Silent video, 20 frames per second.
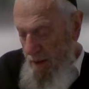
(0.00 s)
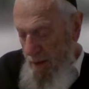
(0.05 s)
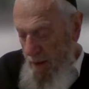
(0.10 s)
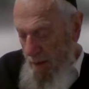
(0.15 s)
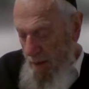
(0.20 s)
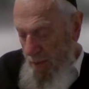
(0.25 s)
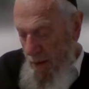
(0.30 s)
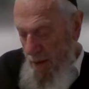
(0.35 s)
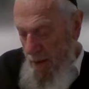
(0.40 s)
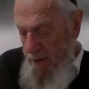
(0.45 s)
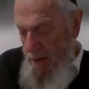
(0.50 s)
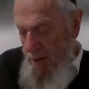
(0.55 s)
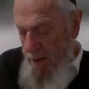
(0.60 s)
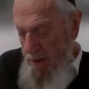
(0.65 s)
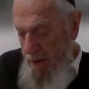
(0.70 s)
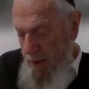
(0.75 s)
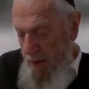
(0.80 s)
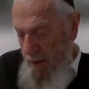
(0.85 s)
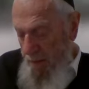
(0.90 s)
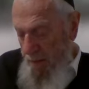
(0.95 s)
a
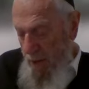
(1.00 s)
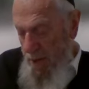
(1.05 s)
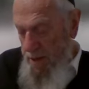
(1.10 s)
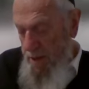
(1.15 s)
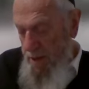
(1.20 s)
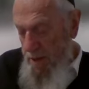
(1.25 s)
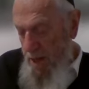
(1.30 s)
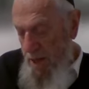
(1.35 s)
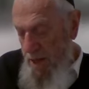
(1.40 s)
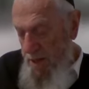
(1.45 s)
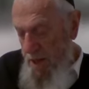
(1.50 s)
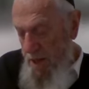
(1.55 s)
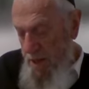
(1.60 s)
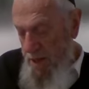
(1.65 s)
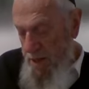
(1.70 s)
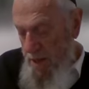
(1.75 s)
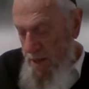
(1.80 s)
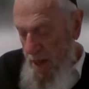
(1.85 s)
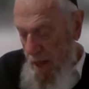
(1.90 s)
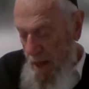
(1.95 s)
person a person that
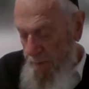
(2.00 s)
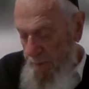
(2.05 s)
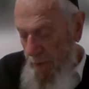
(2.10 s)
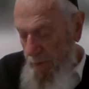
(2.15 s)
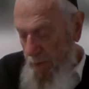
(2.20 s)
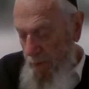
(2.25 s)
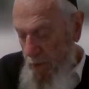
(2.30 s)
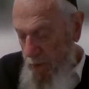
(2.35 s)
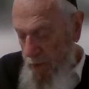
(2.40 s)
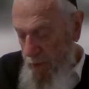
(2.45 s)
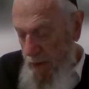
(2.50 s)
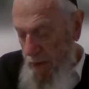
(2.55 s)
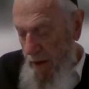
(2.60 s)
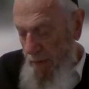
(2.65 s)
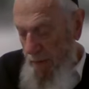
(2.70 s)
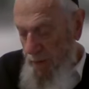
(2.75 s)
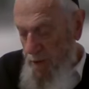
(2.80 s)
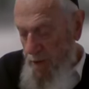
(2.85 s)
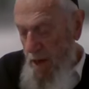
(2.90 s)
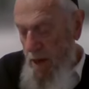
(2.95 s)
is happy what we
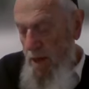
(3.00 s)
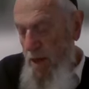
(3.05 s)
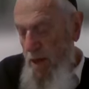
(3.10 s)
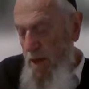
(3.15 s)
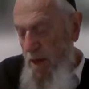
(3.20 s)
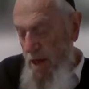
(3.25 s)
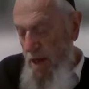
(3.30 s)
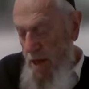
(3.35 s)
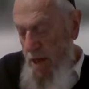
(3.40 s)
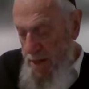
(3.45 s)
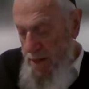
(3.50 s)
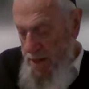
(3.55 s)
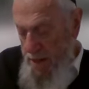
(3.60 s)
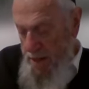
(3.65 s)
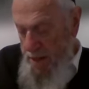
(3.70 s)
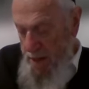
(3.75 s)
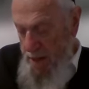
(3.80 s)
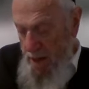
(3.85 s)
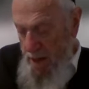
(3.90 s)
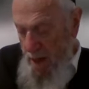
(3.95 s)
have there
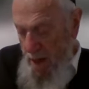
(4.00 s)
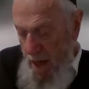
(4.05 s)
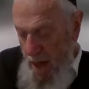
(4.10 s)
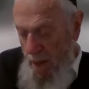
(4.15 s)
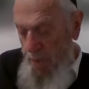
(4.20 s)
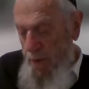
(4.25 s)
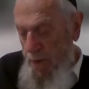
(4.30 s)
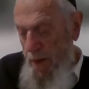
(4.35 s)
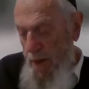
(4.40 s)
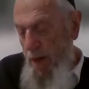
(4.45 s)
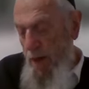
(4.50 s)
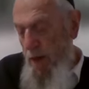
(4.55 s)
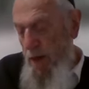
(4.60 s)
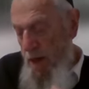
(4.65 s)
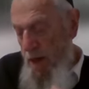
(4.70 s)
is happy,